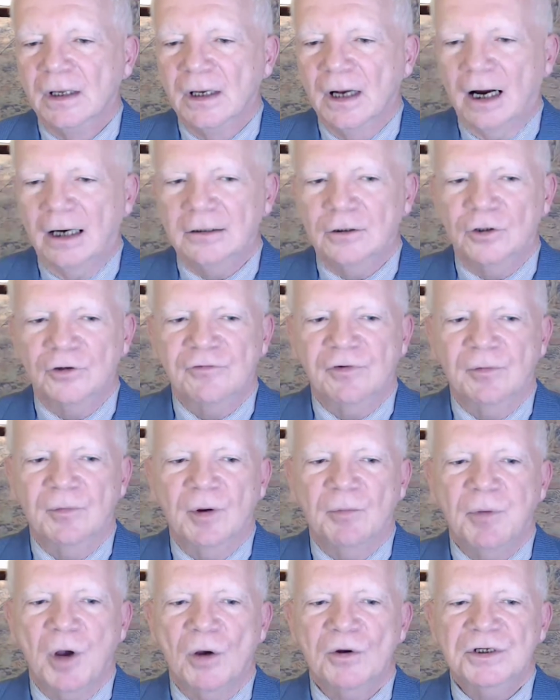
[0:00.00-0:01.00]
I learned from
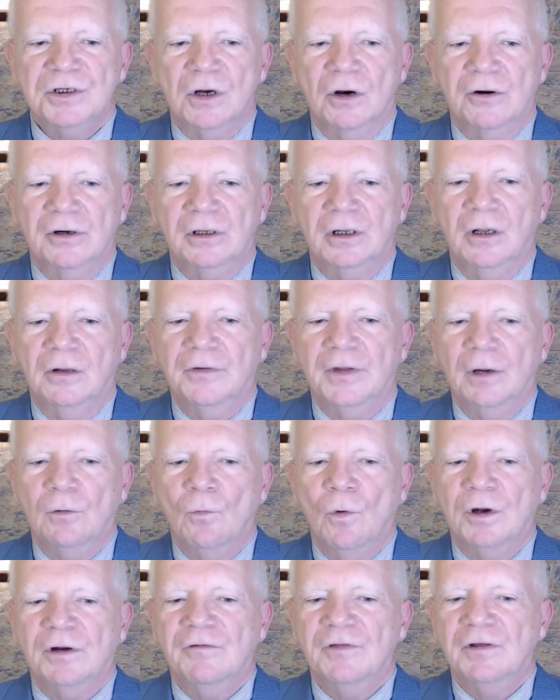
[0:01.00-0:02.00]
a Post article that
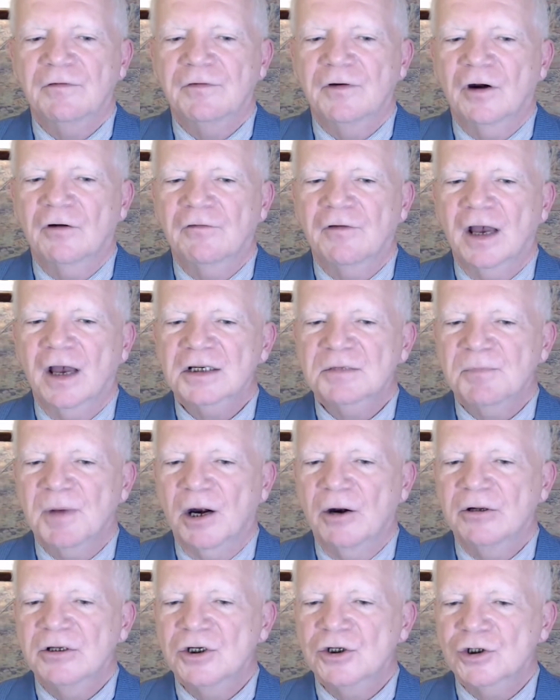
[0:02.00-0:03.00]
one of the Fairfax
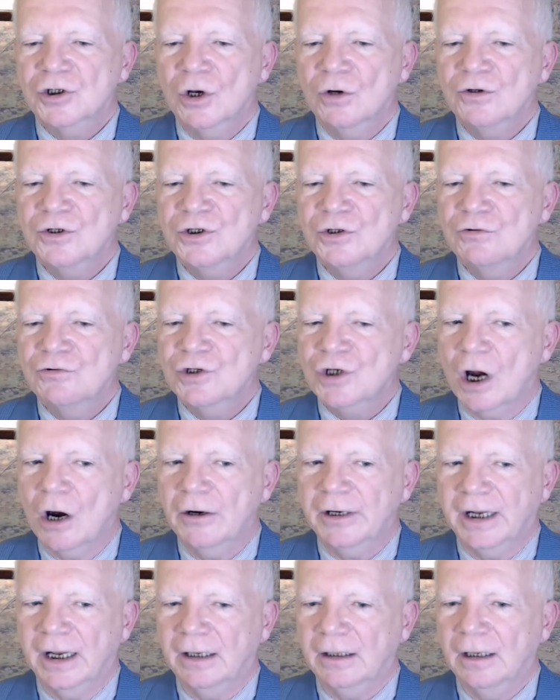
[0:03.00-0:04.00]
parents chose to
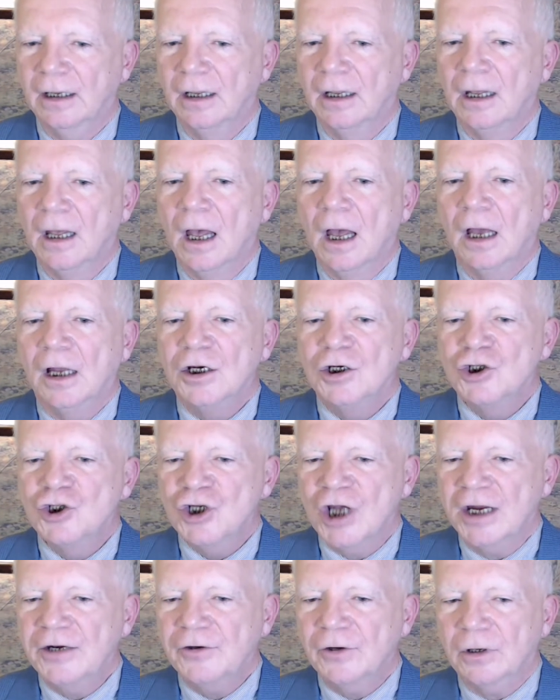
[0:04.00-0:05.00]
target
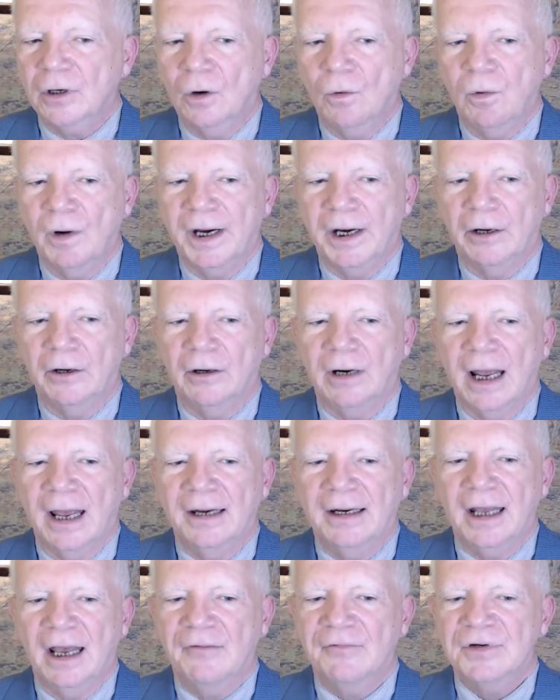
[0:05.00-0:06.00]
Genderqueer
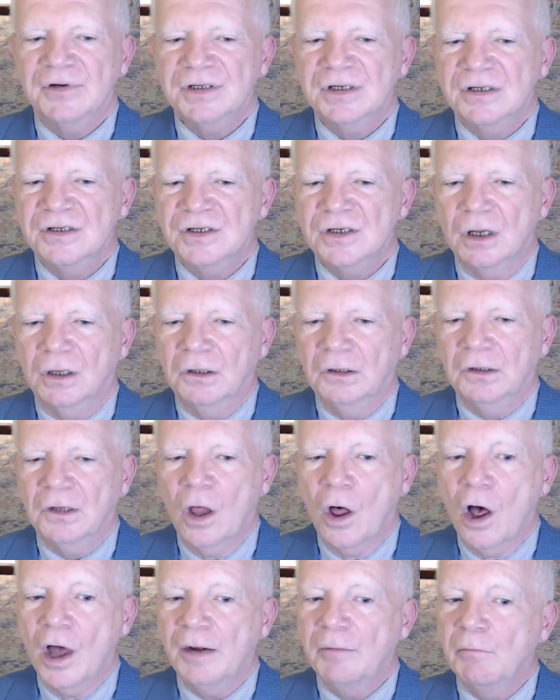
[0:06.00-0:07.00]
and Evison's
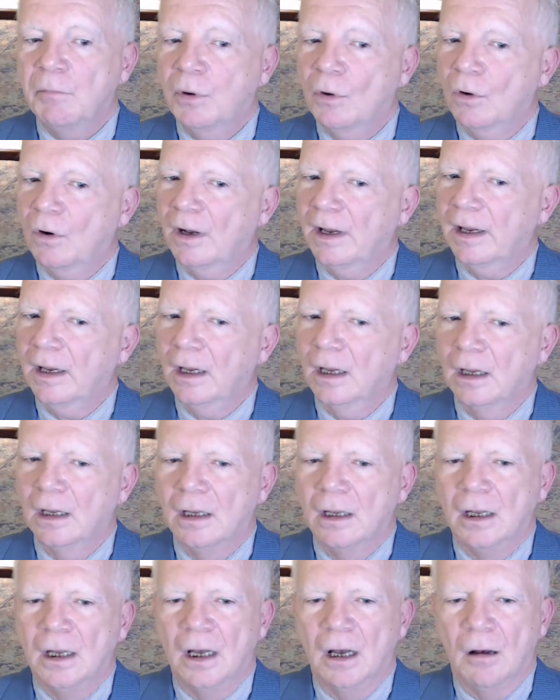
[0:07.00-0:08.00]
Lawn Boy,
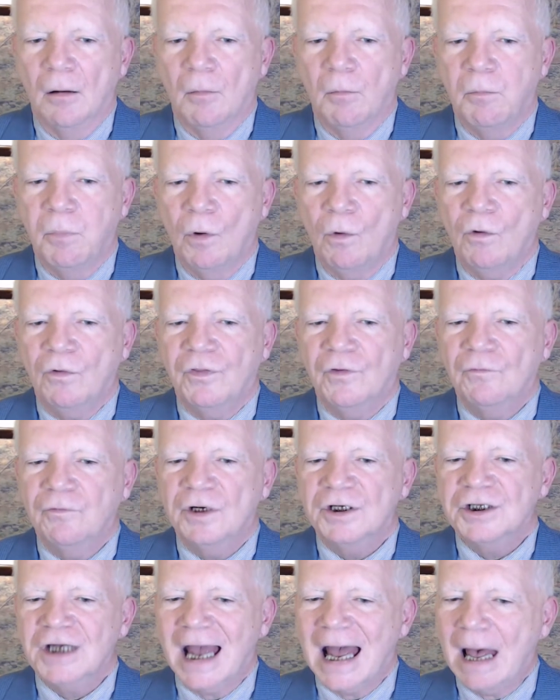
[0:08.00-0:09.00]
both of
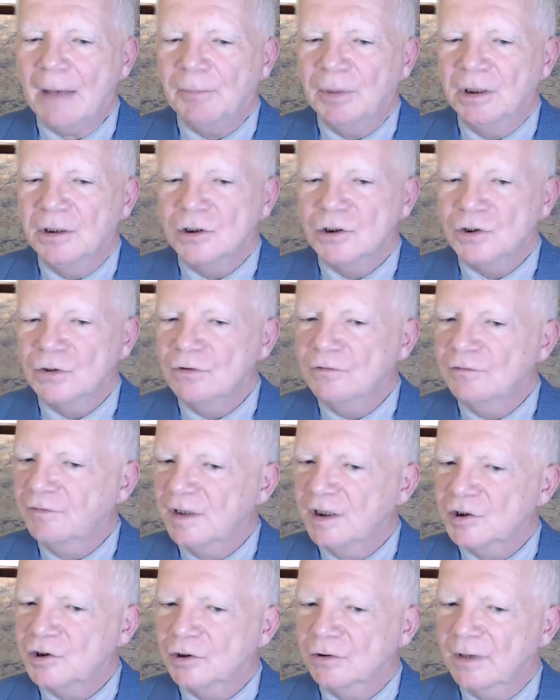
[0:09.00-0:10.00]
which happened to
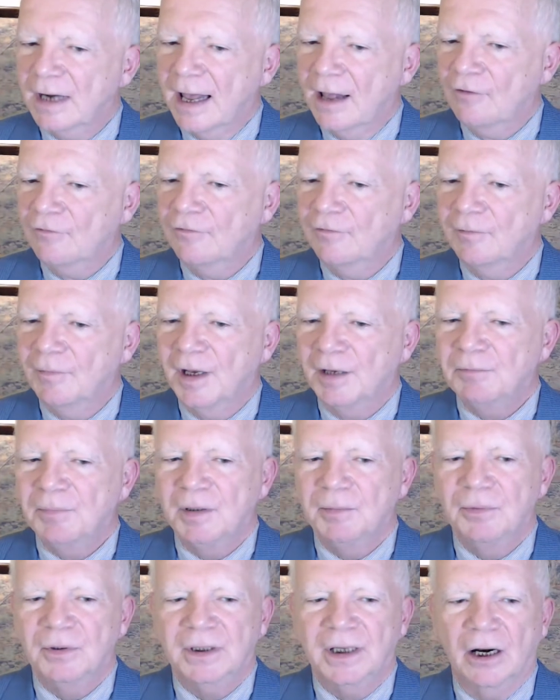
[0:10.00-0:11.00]
feature alphabet
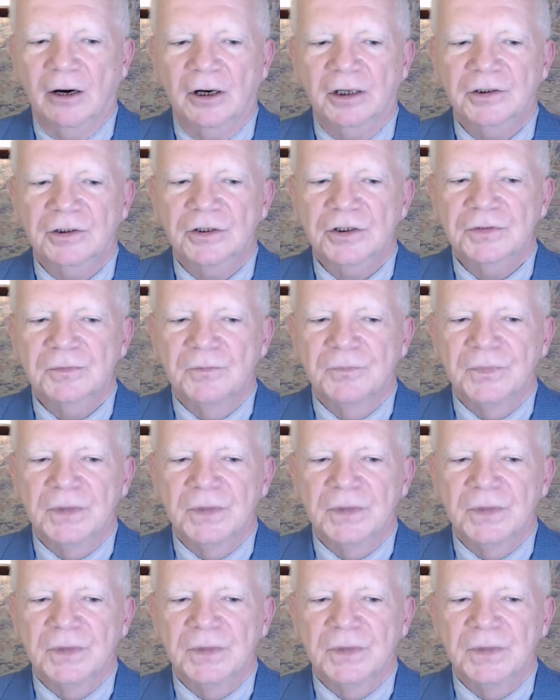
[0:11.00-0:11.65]
people characters,